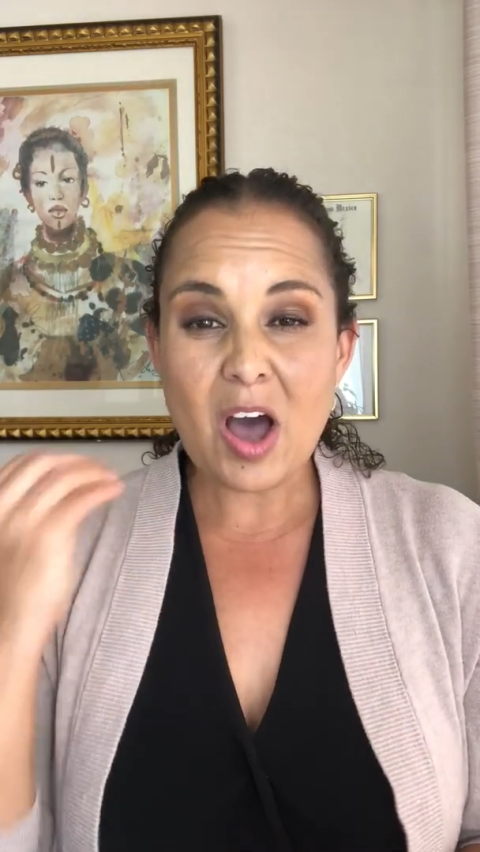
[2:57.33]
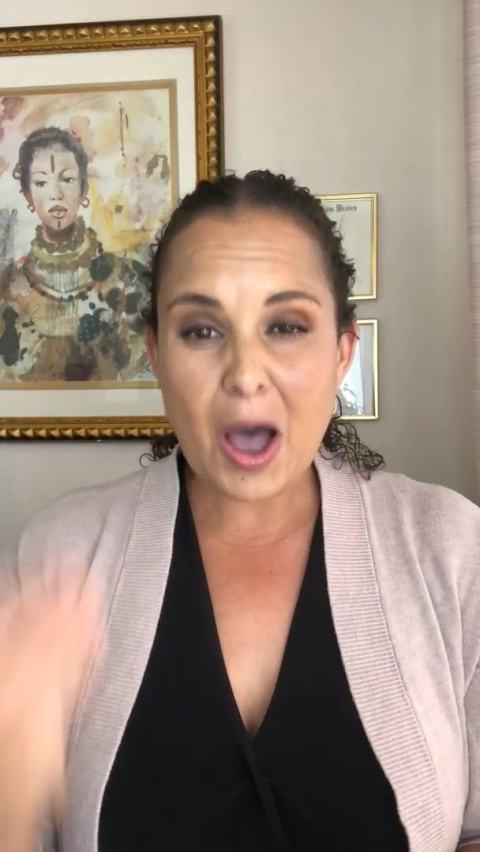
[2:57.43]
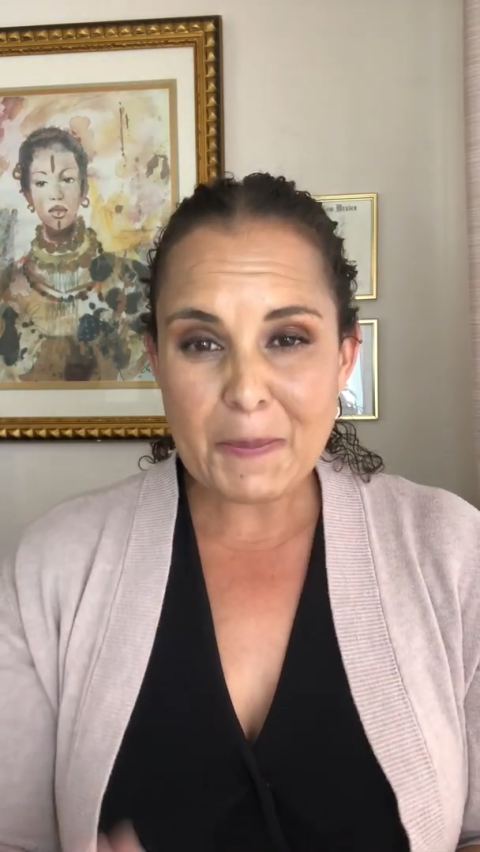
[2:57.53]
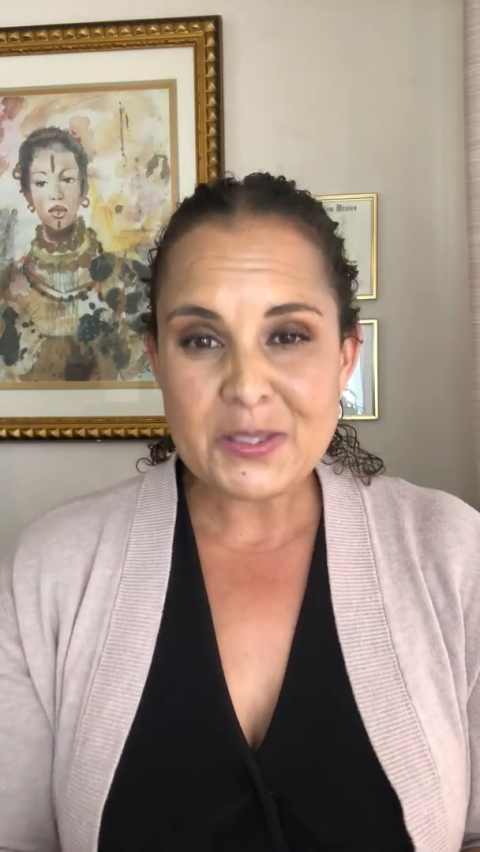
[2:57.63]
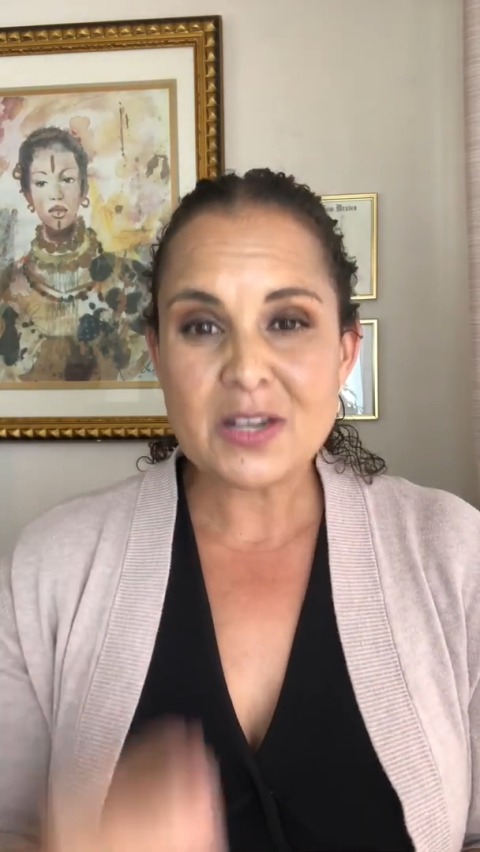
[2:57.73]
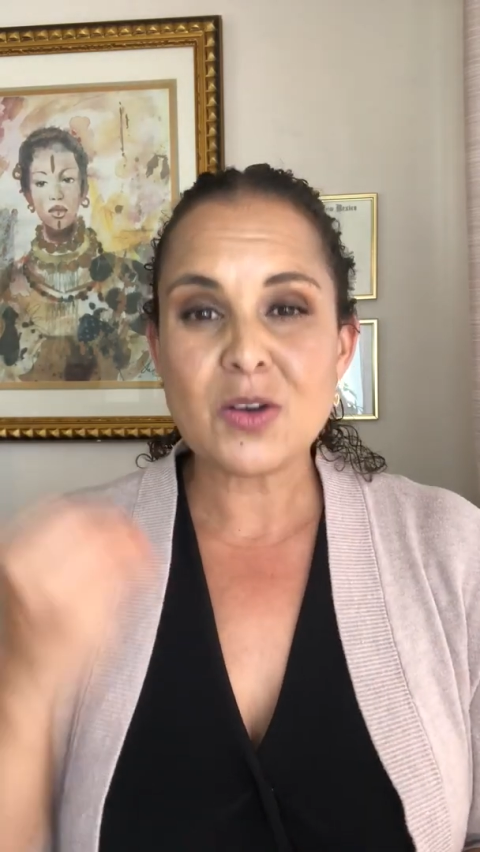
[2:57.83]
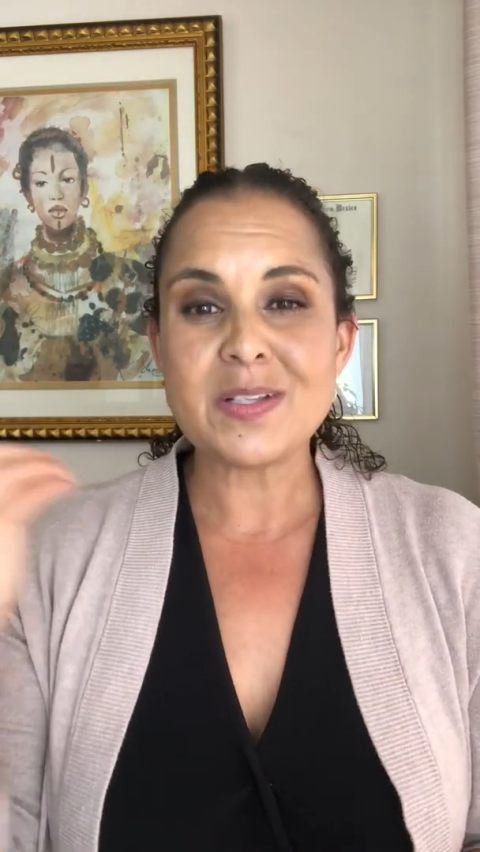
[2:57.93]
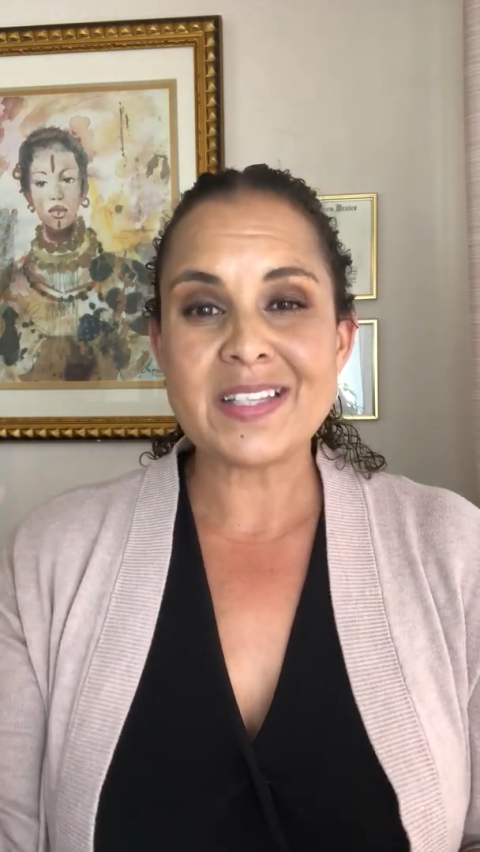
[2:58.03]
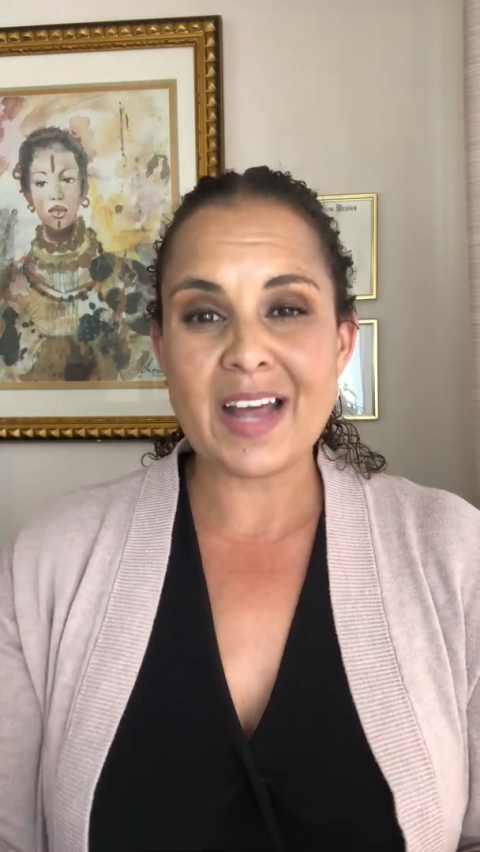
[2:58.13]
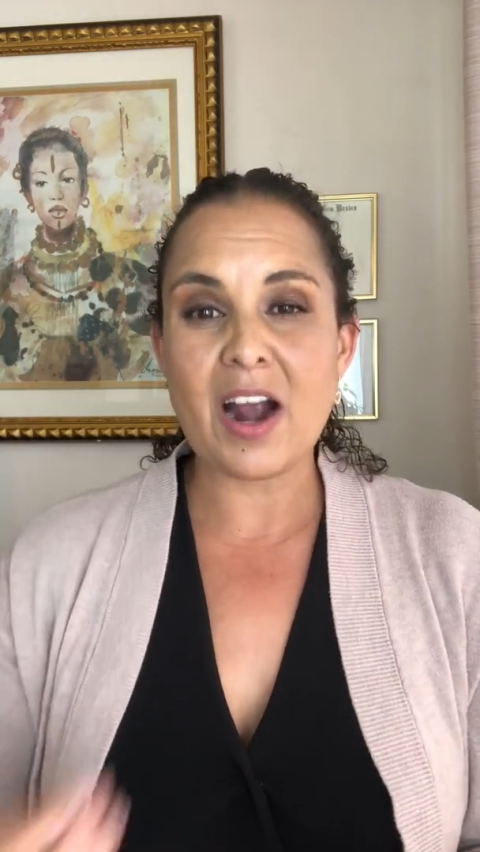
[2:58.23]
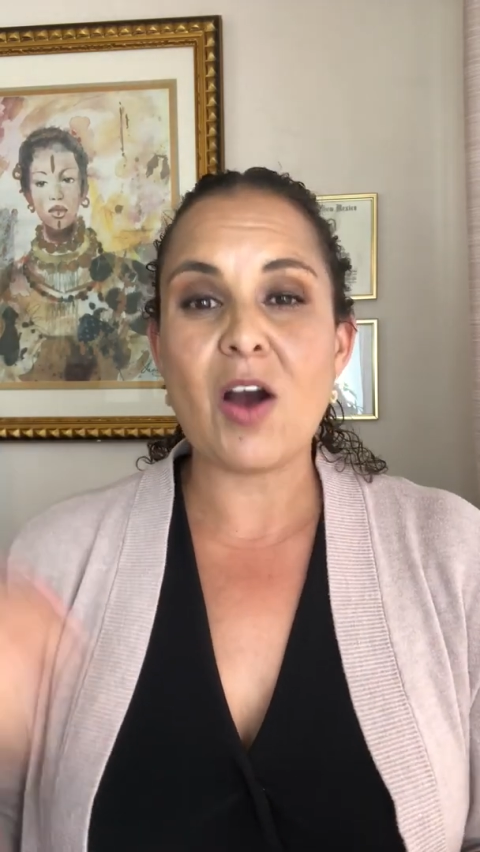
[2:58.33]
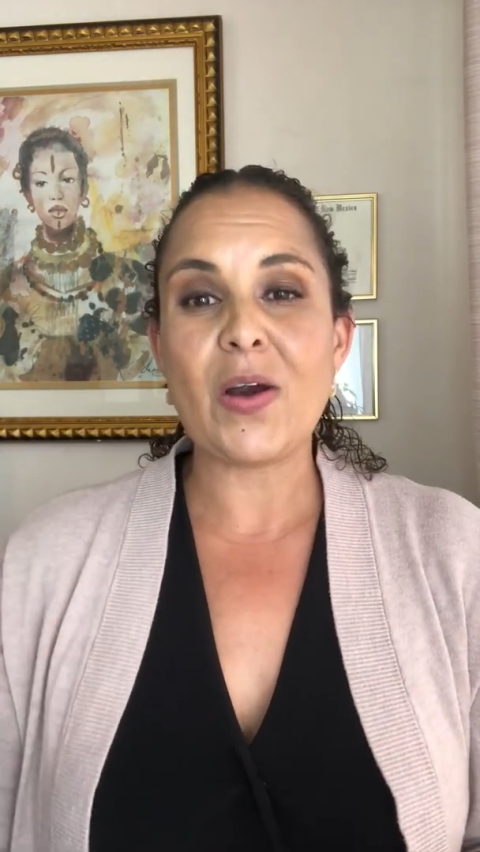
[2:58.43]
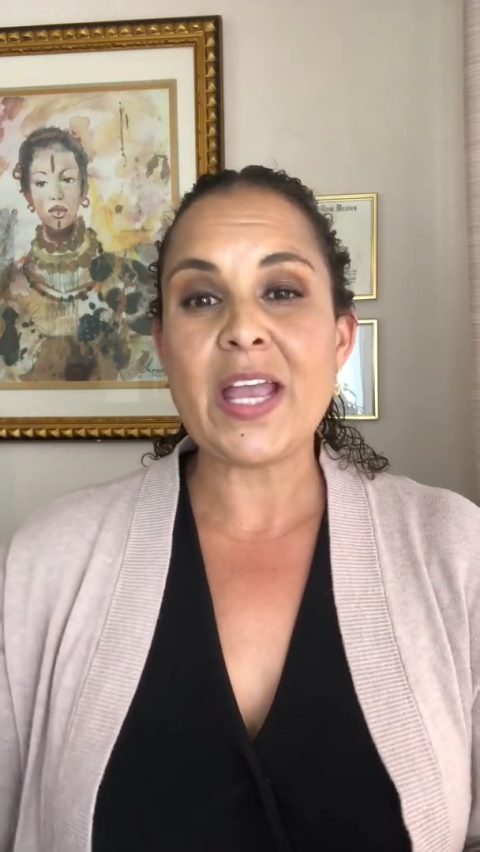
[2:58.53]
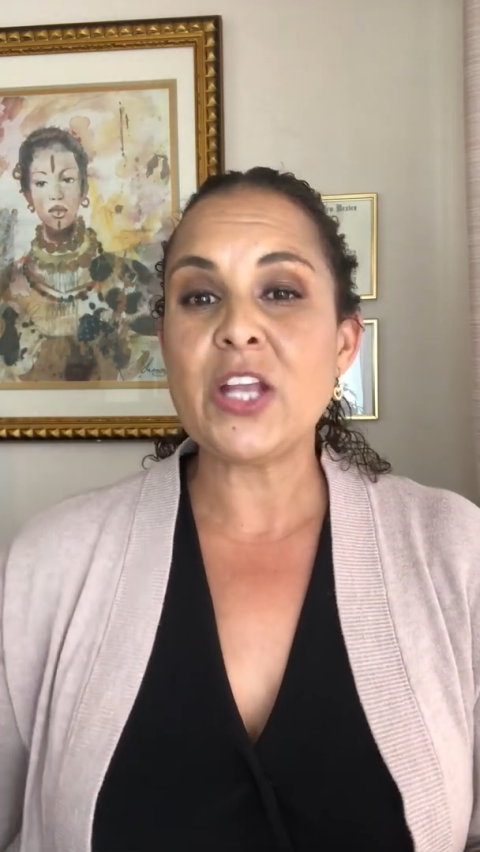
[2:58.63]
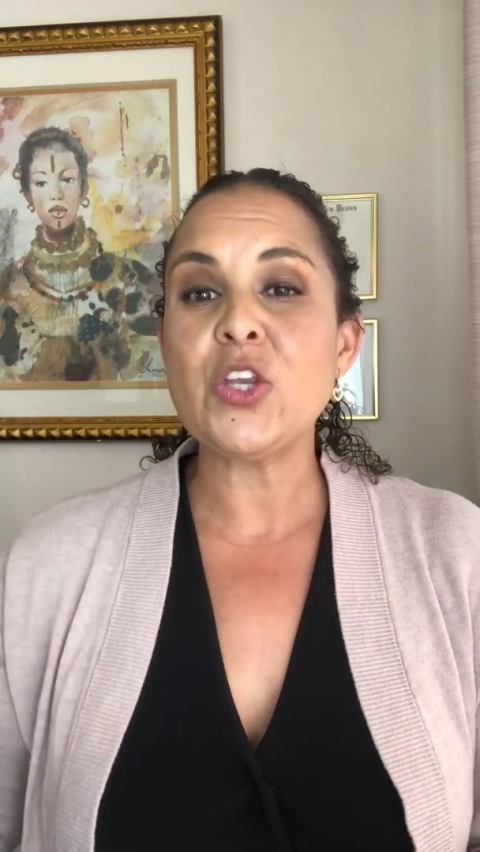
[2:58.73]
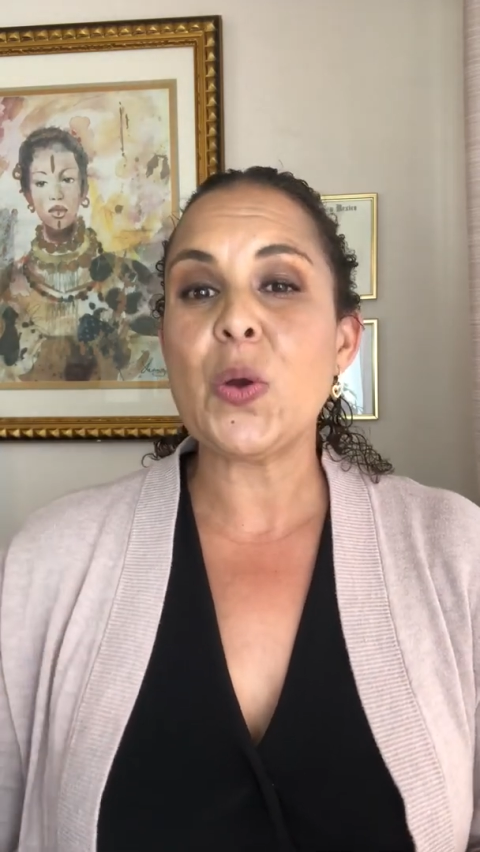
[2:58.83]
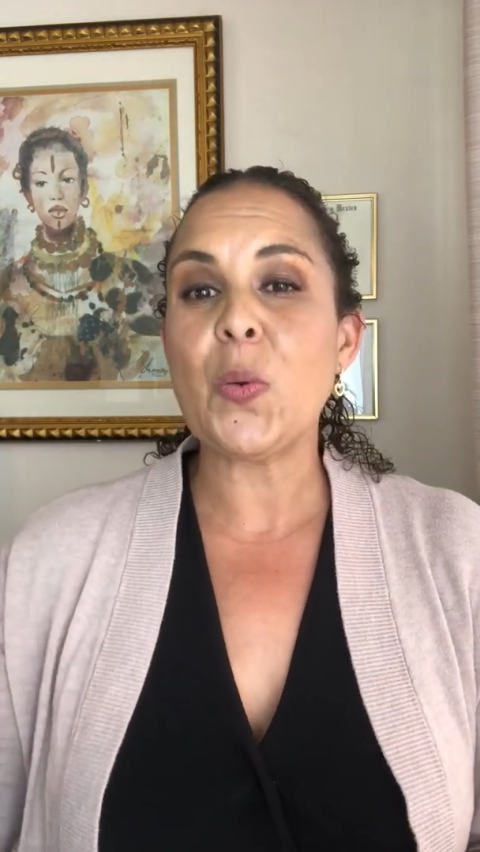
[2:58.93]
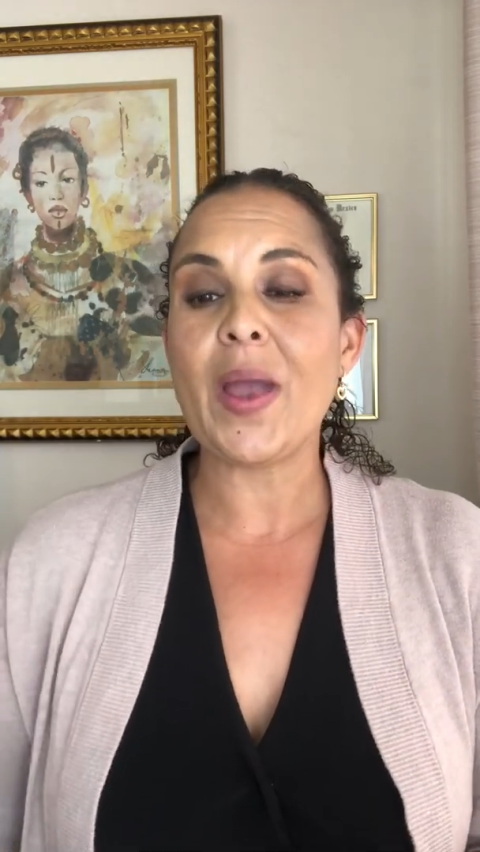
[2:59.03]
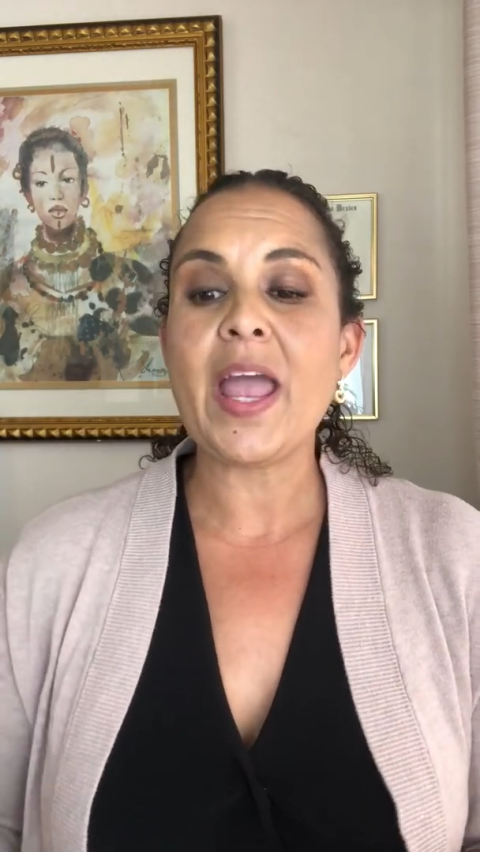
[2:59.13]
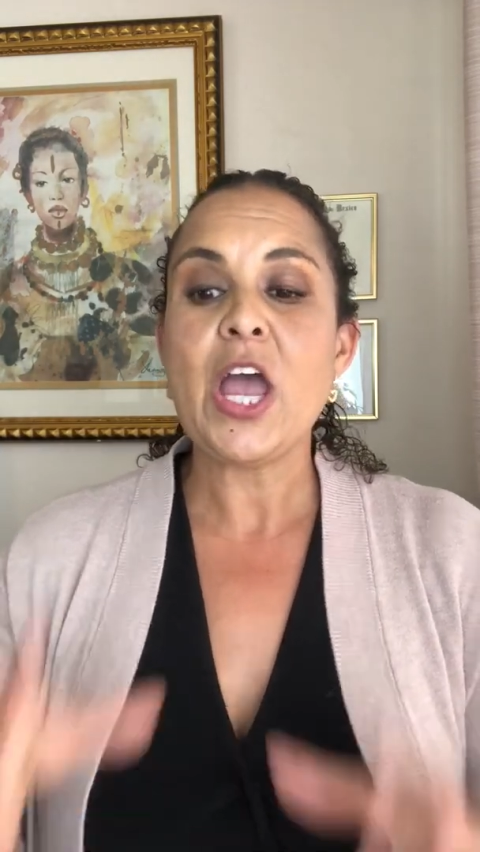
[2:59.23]
obstacles that are in your
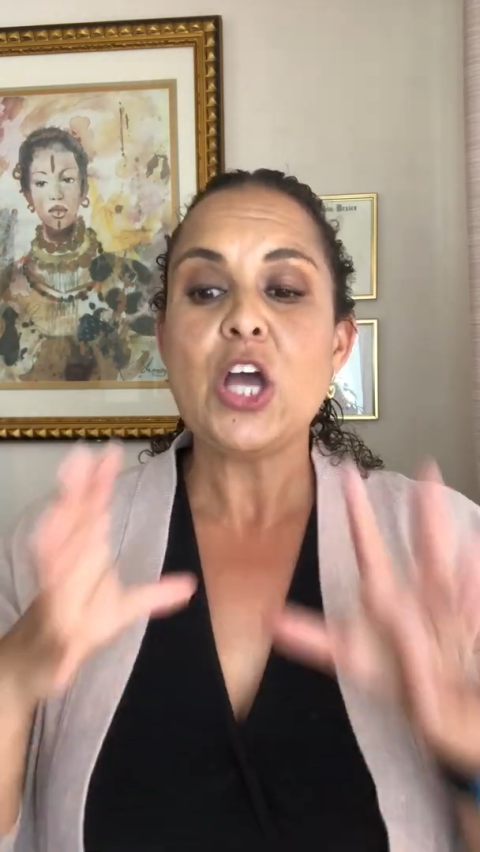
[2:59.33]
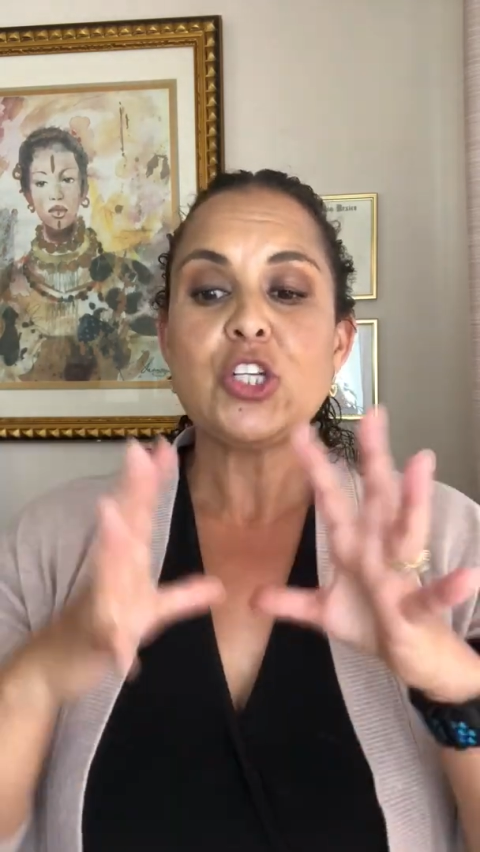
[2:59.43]
way